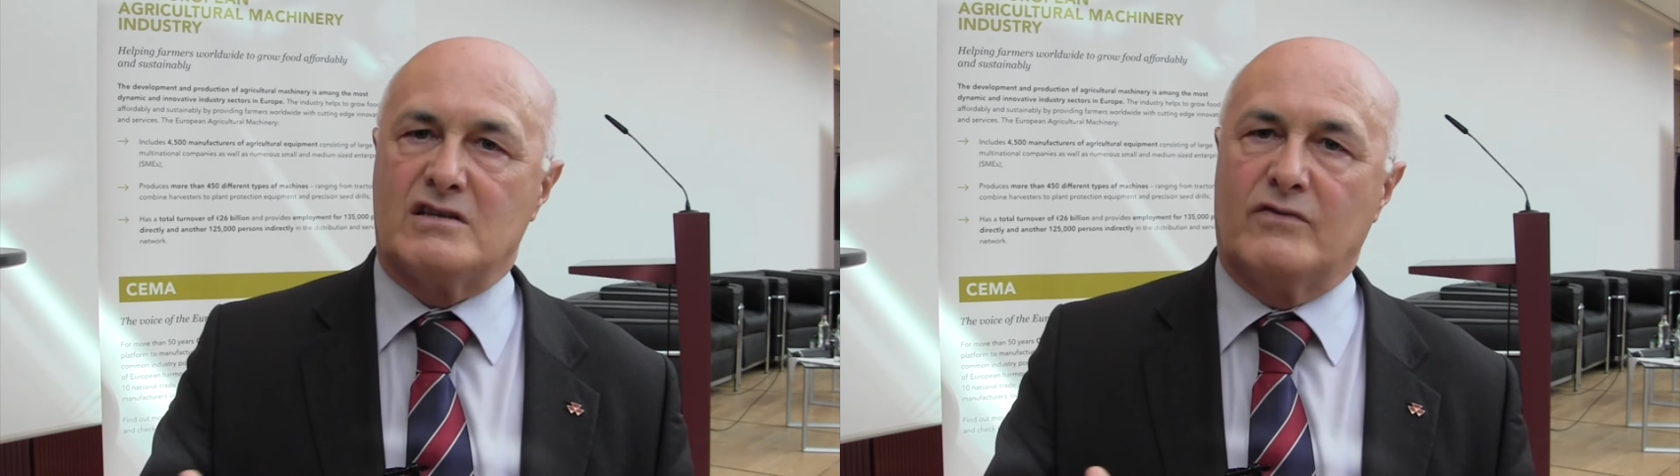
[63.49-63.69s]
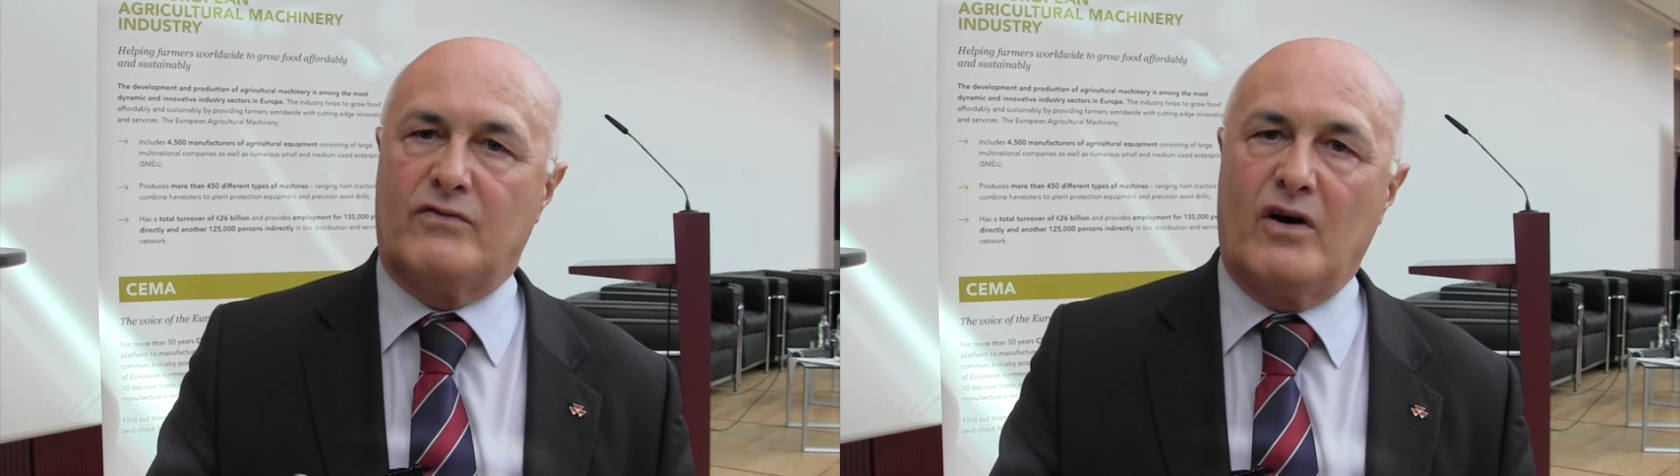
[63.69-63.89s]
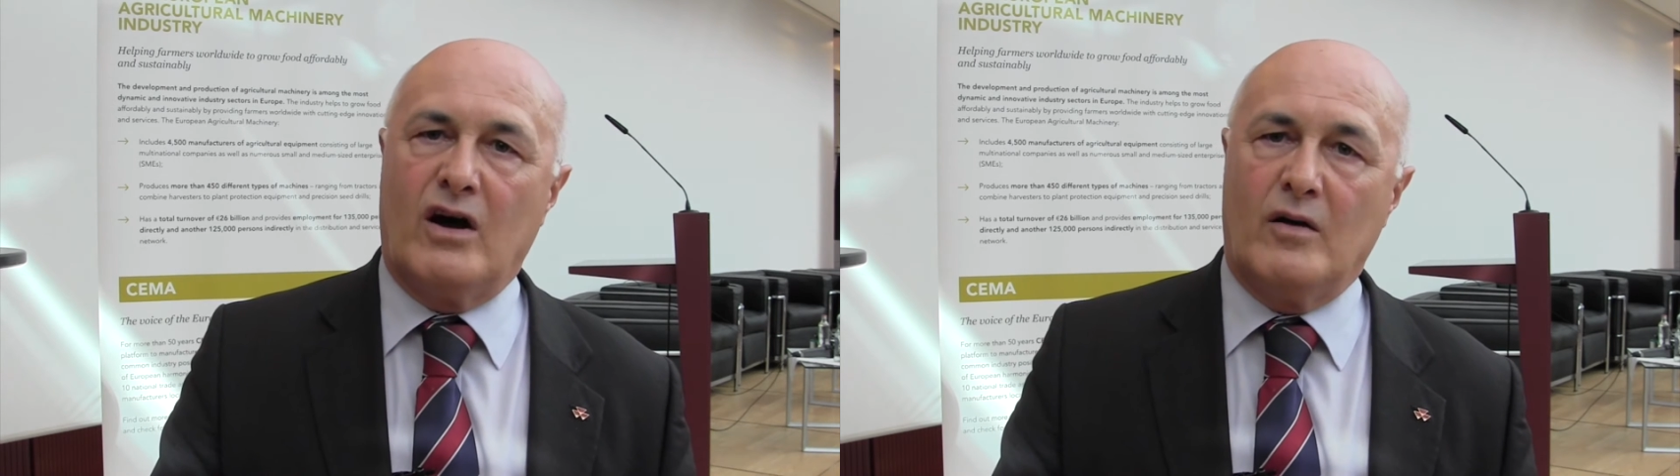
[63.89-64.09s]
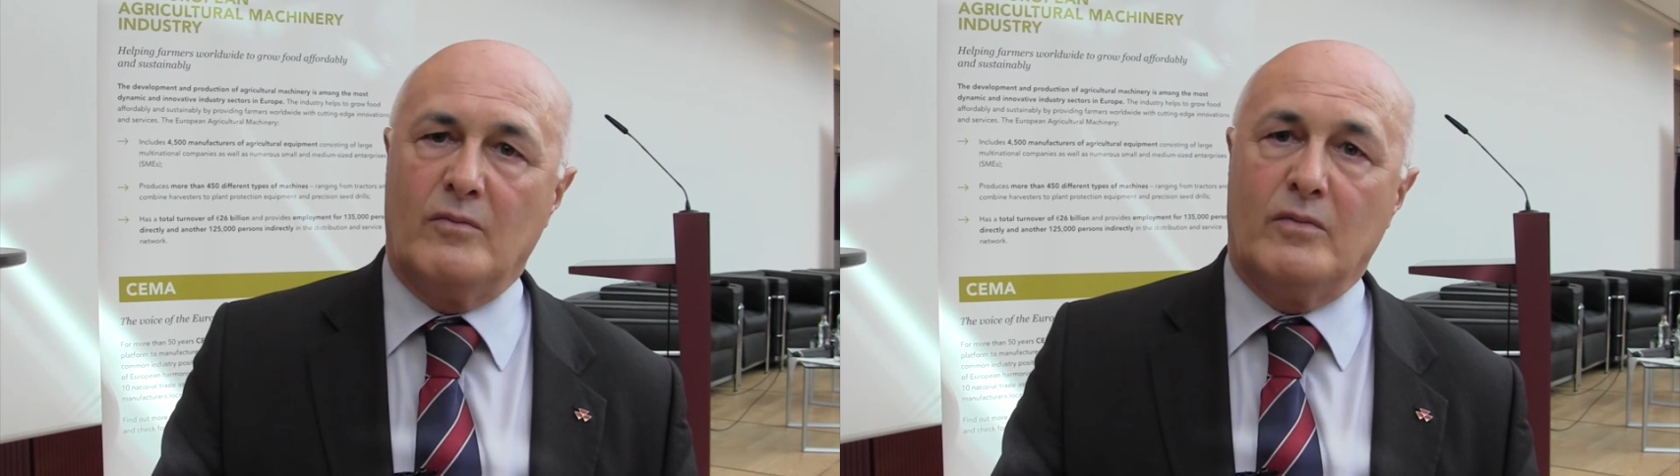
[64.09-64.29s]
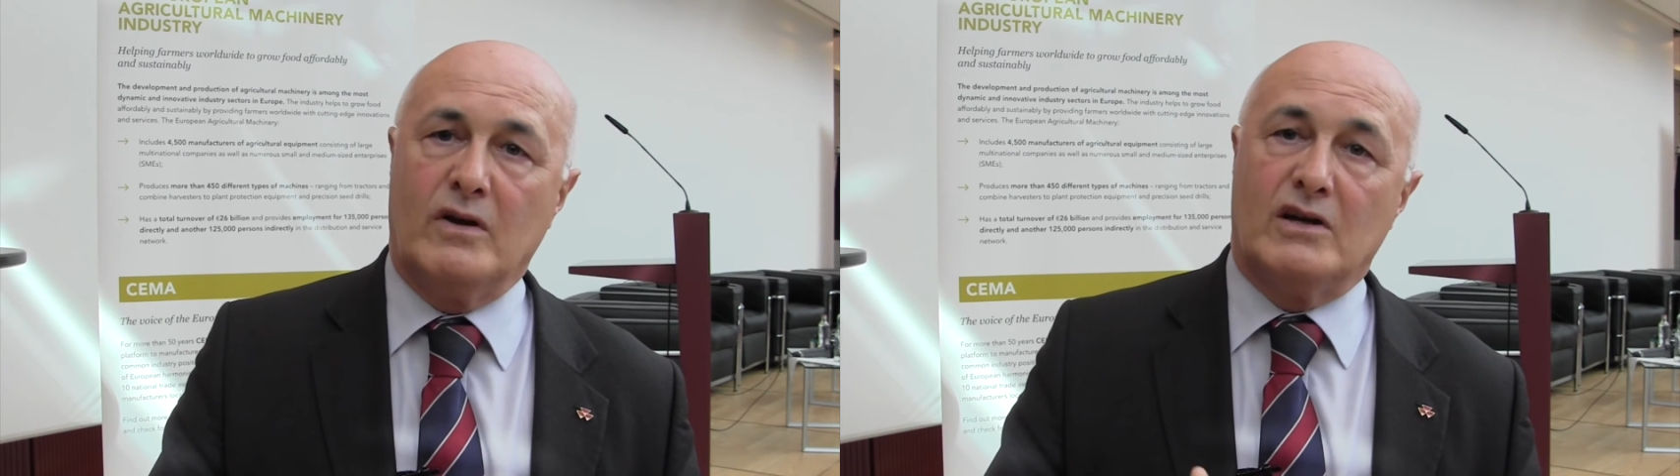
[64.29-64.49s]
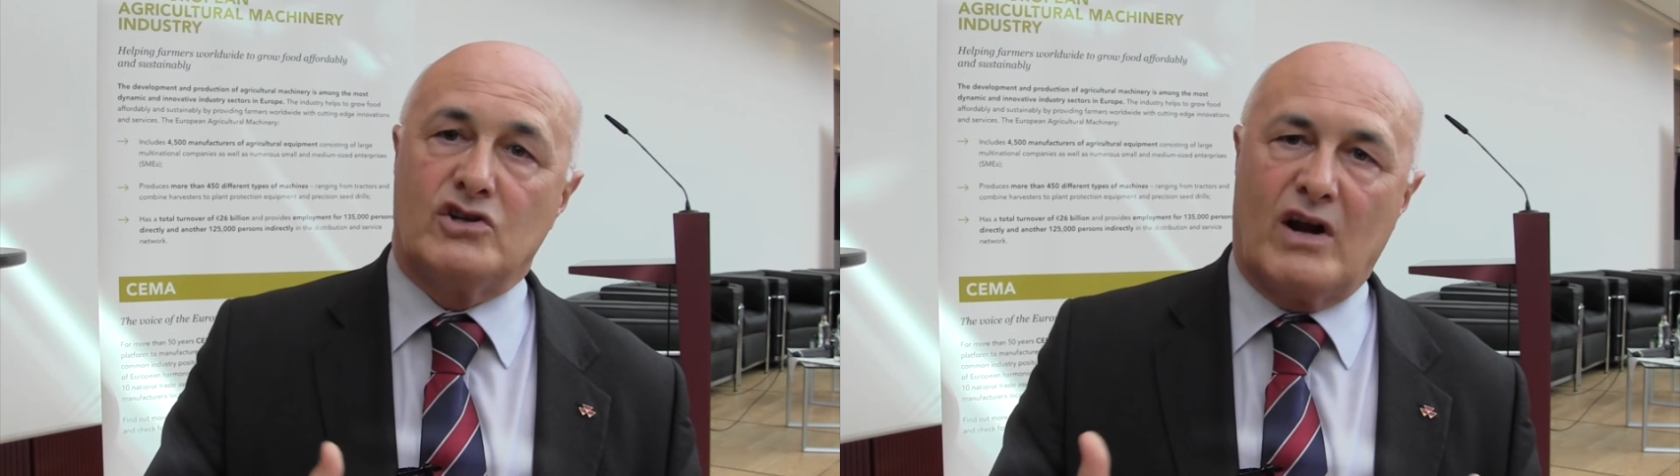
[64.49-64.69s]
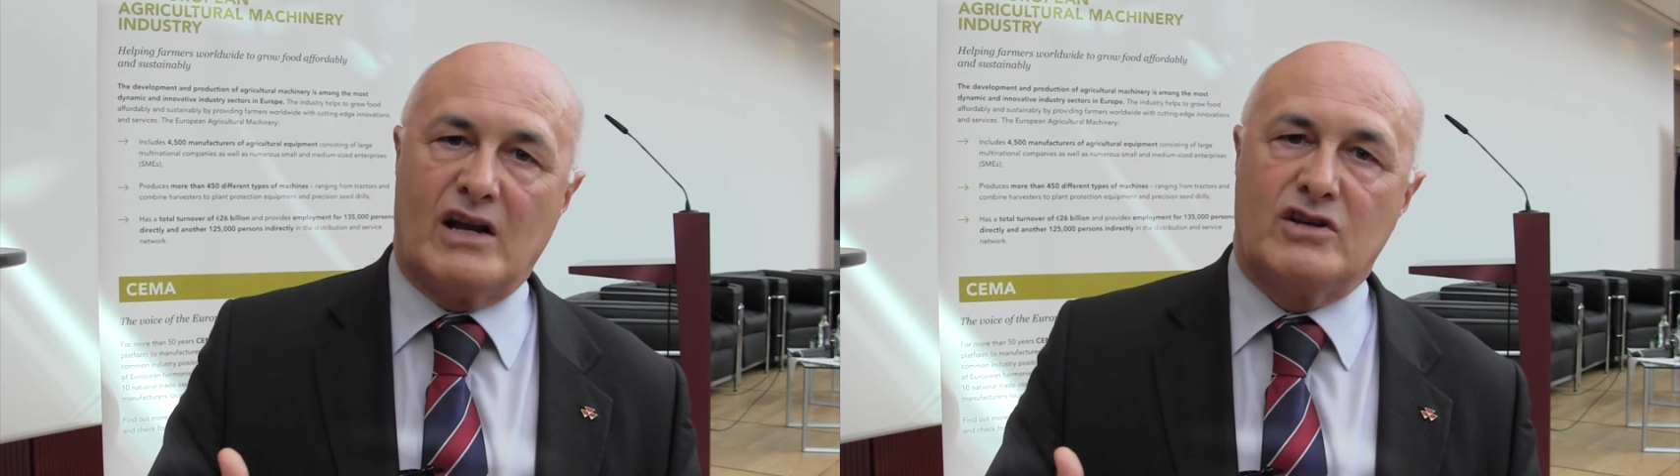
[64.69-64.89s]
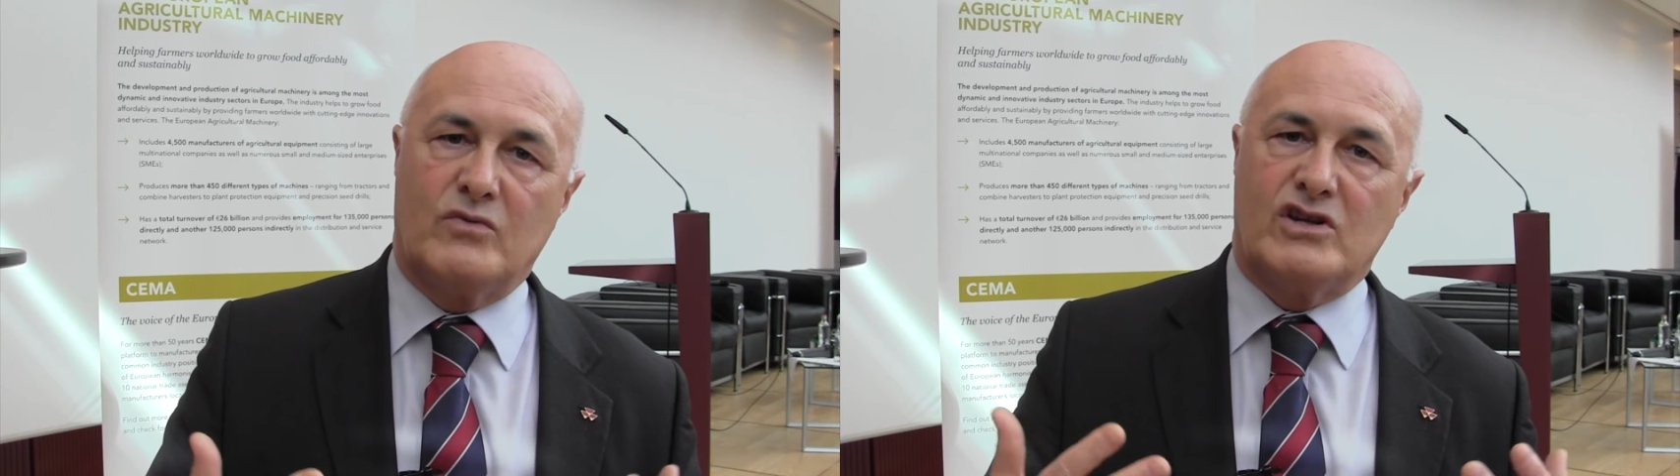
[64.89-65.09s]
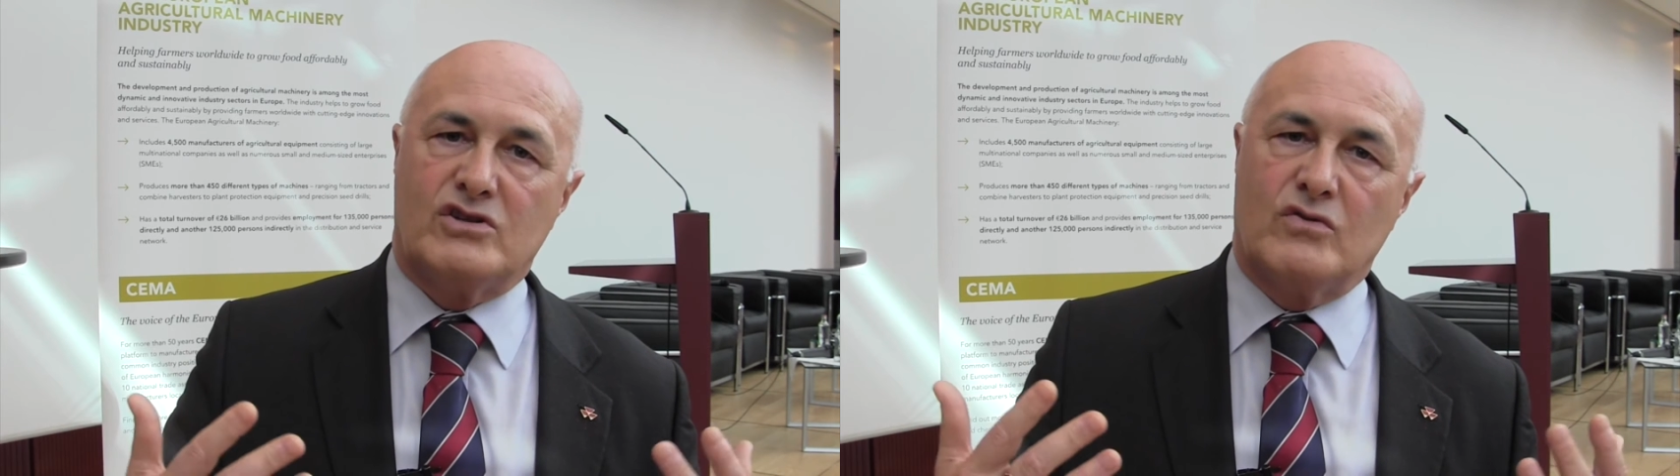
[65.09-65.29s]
The farm tractor which